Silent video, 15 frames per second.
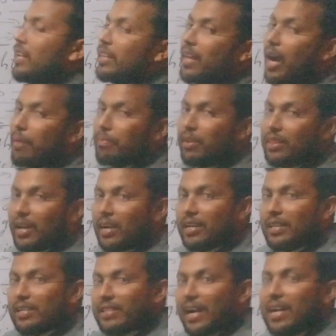After the
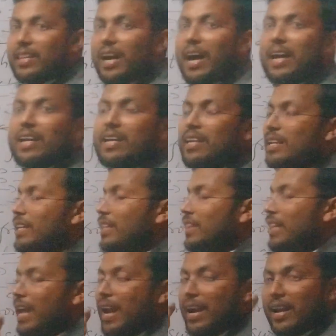inside the eye,
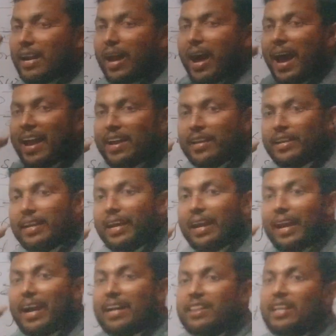then I
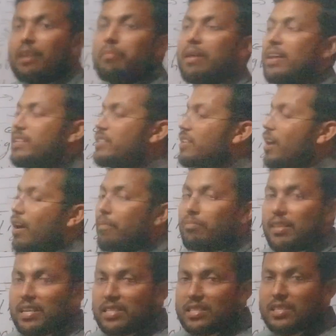create the image of
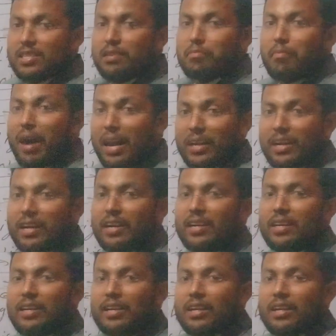this marker.